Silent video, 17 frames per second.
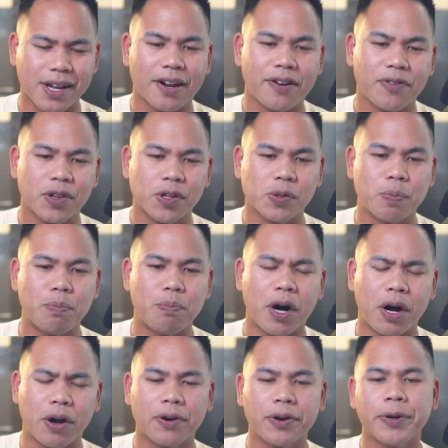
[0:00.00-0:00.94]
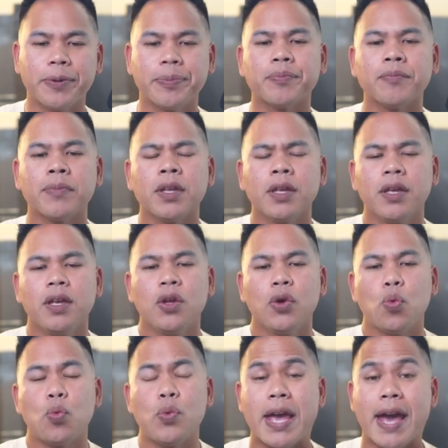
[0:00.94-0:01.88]
of this ballroom,
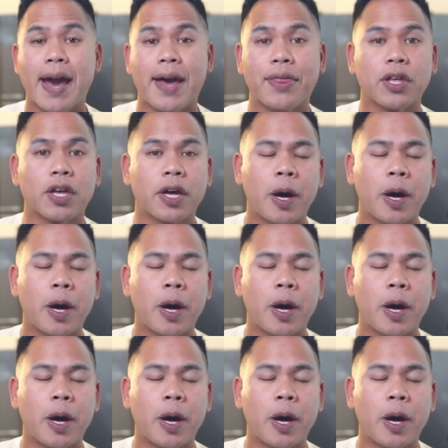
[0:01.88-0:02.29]
we had the